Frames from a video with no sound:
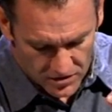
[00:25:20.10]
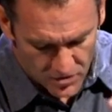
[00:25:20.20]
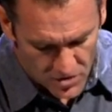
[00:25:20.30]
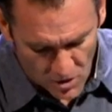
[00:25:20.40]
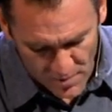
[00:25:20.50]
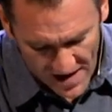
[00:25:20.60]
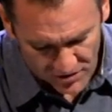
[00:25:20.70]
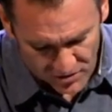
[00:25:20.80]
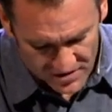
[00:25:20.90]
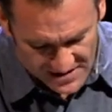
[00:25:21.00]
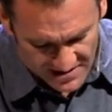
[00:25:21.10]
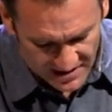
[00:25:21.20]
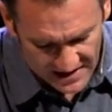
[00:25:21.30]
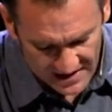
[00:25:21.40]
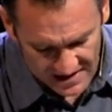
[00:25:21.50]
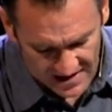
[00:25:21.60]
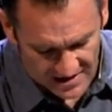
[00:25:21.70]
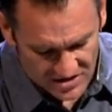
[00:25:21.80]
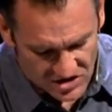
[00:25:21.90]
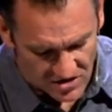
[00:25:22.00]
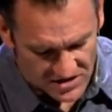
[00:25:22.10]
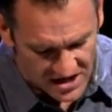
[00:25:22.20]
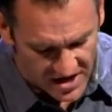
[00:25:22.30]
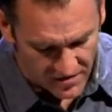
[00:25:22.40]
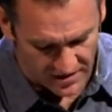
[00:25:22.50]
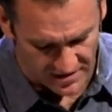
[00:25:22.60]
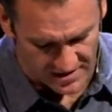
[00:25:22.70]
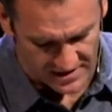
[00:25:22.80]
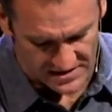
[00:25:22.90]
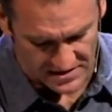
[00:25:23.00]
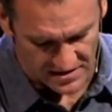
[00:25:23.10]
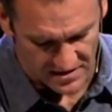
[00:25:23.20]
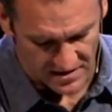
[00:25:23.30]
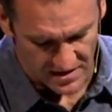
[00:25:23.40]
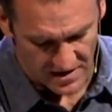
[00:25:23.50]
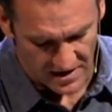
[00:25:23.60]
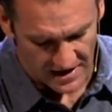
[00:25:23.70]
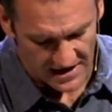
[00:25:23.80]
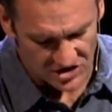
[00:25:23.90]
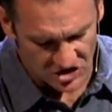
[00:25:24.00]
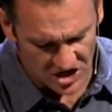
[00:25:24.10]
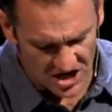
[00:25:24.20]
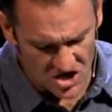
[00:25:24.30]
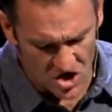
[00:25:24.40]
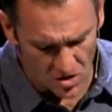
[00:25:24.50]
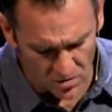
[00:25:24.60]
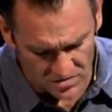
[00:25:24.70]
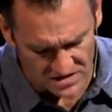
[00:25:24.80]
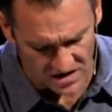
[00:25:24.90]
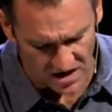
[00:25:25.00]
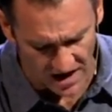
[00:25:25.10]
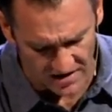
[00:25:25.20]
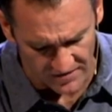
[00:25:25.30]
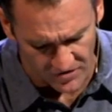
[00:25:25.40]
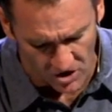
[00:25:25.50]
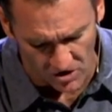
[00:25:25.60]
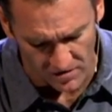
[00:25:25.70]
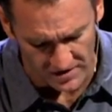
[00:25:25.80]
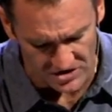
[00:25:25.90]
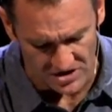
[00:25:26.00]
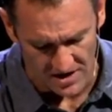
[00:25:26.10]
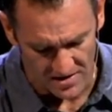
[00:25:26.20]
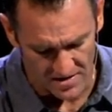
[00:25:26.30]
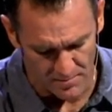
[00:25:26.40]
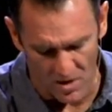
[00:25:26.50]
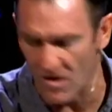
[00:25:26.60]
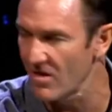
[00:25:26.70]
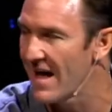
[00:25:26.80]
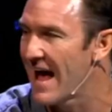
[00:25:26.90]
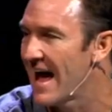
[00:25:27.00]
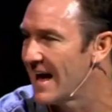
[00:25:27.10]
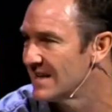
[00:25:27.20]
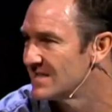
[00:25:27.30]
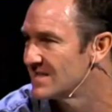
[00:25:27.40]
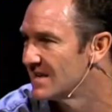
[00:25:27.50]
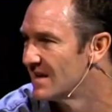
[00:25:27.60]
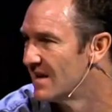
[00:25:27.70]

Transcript: you go back through this, and Lydia starts hearing this, and she knows the kind of courage that Paul has.